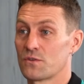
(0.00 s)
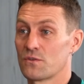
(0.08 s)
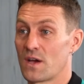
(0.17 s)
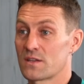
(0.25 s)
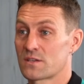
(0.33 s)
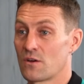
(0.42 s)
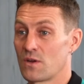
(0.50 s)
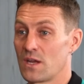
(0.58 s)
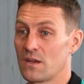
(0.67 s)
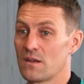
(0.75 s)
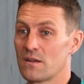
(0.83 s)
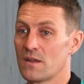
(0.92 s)
to do that. So
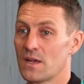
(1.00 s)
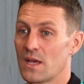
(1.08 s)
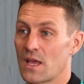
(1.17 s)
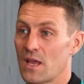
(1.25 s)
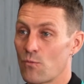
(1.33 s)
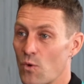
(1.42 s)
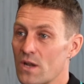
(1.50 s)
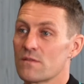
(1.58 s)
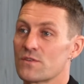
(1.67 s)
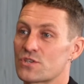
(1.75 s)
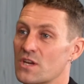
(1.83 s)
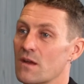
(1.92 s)
in
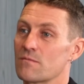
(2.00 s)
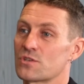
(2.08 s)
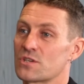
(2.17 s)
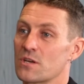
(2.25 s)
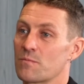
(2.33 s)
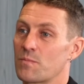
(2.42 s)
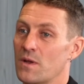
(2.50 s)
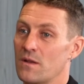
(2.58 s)
winning the championship